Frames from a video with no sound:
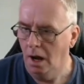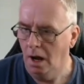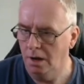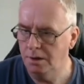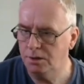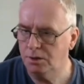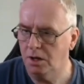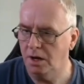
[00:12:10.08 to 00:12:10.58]

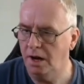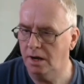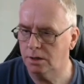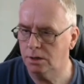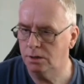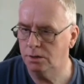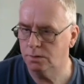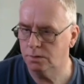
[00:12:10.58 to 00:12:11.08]
and this
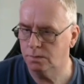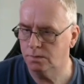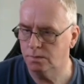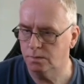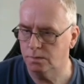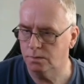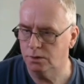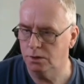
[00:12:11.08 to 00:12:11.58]
connects
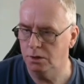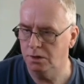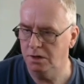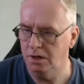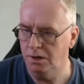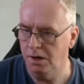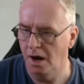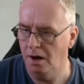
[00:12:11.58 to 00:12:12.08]
to
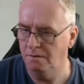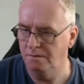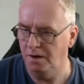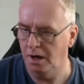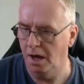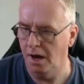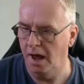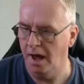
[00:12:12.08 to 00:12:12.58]
the
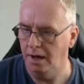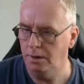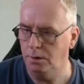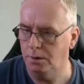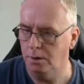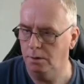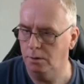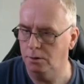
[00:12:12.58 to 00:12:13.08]
NanoVNA
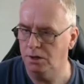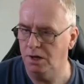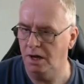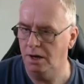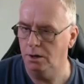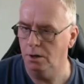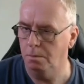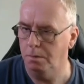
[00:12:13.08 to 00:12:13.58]
through the
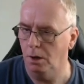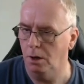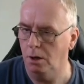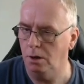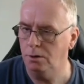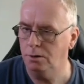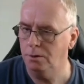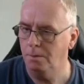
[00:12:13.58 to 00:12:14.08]
serial
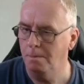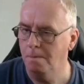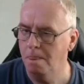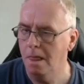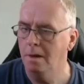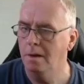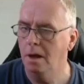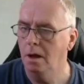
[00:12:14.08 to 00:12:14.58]
port.
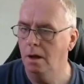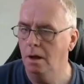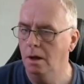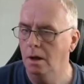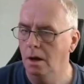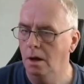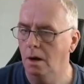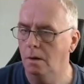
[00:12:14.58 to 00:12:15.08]

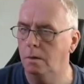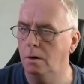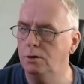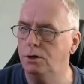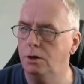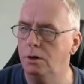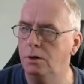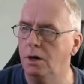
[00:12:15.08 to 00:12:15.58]

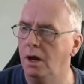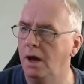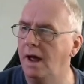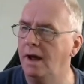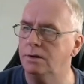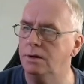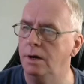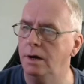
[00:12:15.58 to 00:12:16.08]
Once you
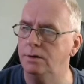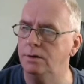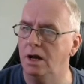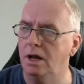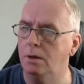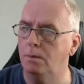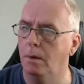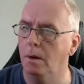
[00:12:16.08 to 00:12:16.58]
connect it,
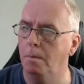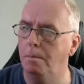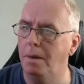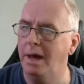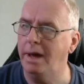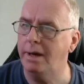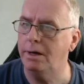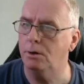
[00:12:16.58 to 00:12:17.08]
it will
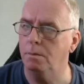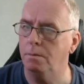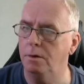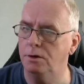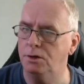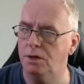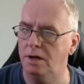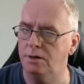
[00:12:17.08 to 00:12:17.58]
pick up
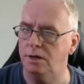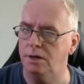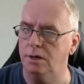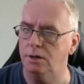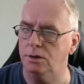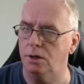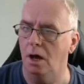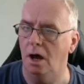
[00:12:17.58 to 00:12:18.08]
the
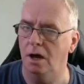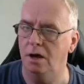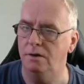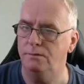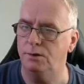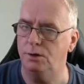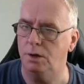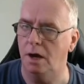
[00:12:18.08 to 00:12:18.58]
settings that I
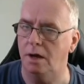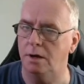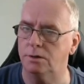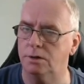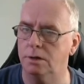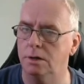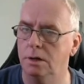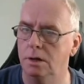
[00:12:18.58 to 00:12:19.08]
have
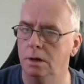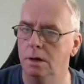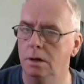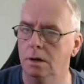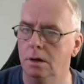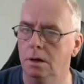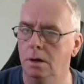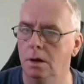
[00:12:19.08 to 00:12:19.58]
set.
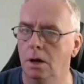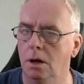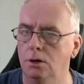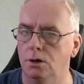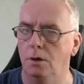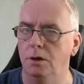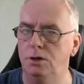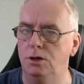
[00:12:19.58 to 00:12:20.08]

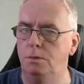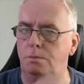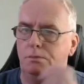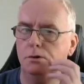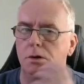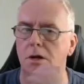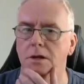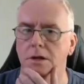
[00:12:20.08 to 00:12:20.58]
So this is
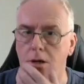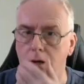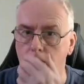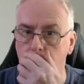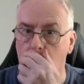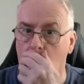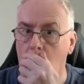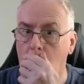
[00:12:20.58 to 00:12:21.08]

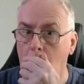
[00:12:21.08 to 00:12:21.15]
brilliant.